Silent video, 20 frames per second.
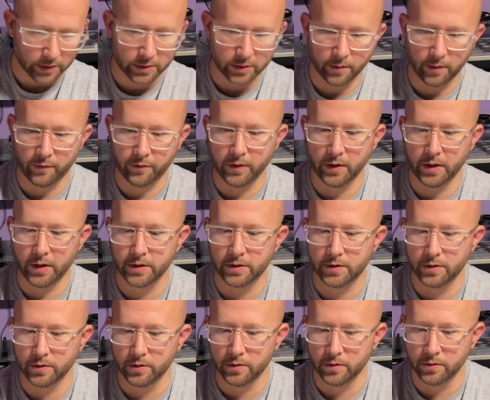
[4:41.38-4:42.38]
them if you need
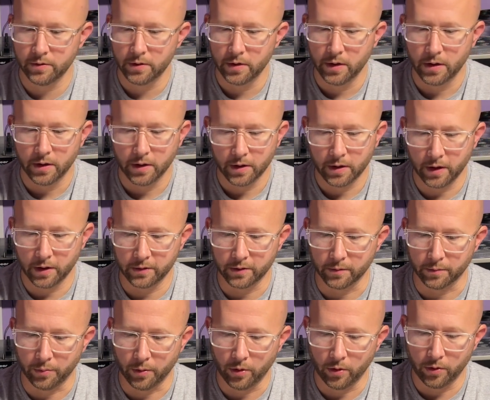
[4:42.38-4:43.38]
to, cut the
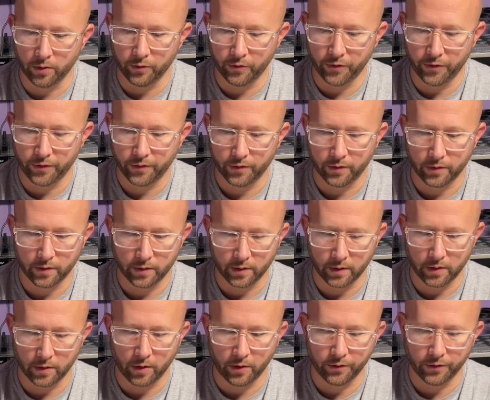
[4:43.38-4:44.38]
bolts, and
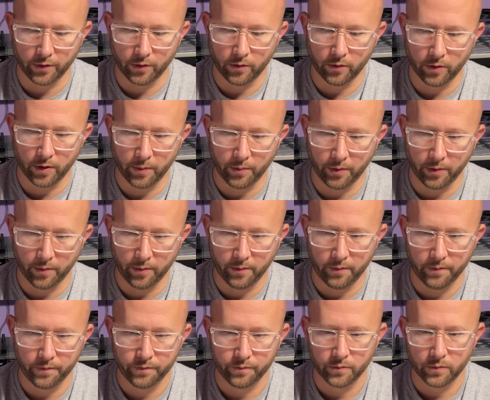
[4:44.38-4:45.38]
also crimp them.
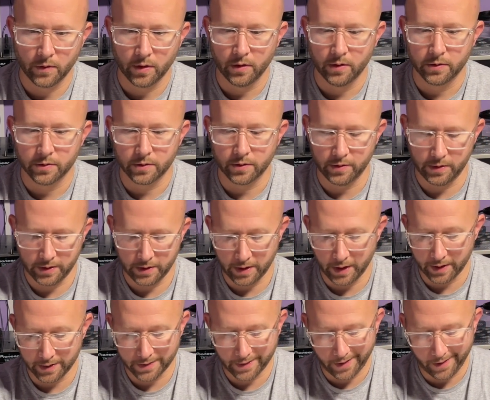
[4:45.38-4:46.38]
So this
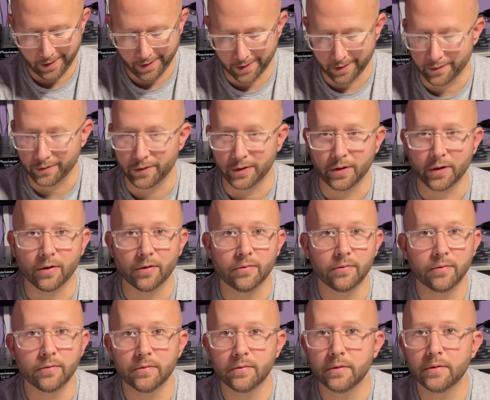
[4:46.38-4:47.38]
takes care of,
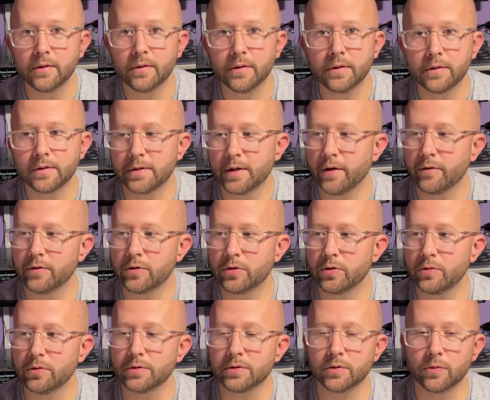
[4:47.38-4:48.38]
7
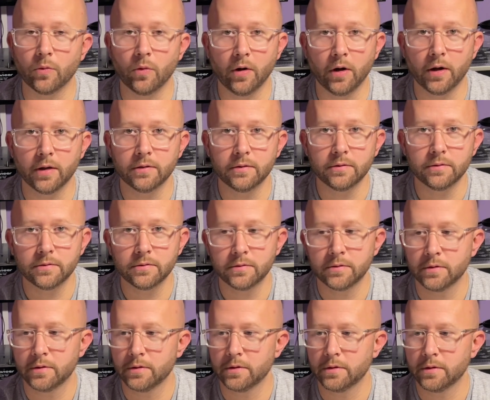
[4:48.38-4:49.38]
tools in one.
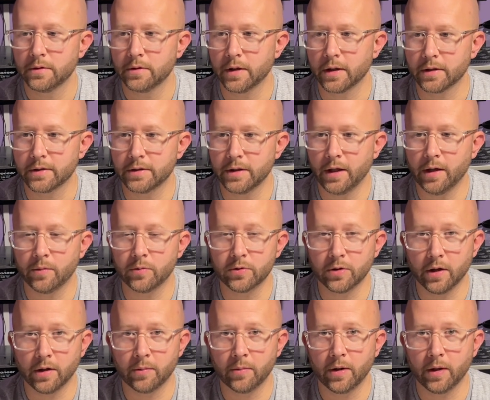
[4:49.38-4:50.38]
Like I said, I'm trying
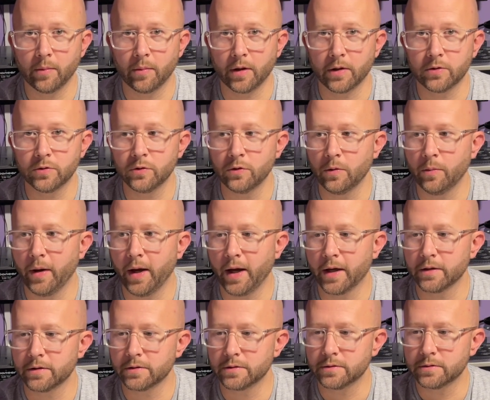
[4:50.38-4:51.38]
to make my tool
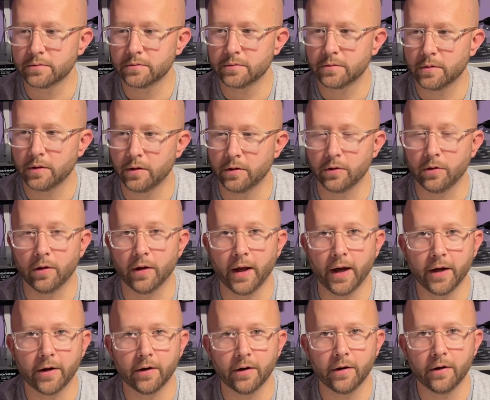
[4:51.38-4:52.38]
bags a little
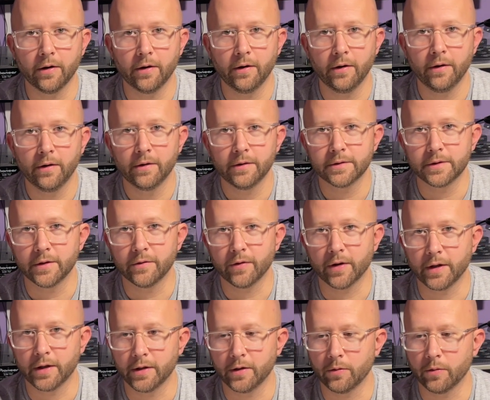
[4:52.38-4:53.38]
lighter, see if I can
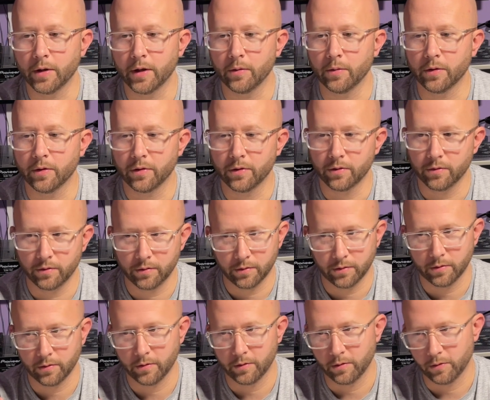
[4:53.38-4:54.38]
get away with
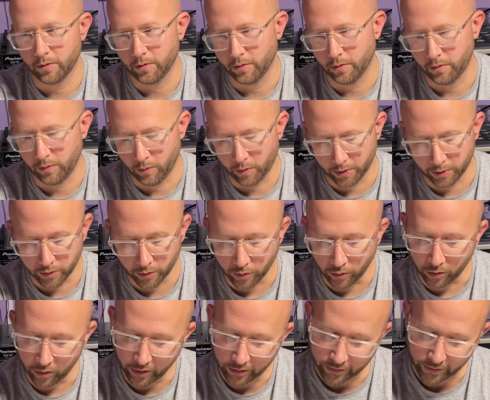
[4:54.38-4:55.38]
1
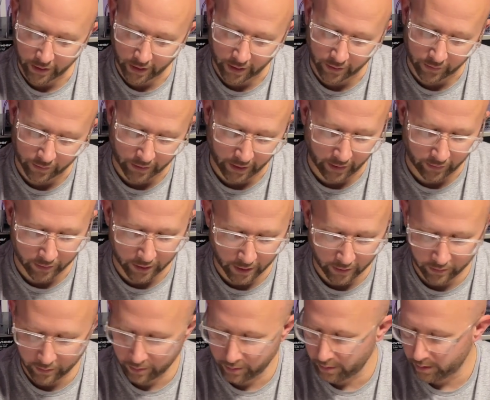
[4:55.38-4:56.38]
tool instead of 7 of
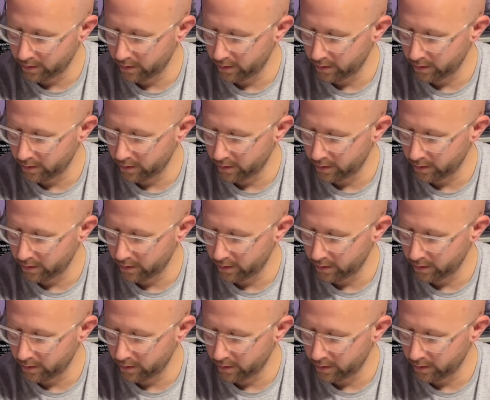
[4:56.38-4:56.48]
them.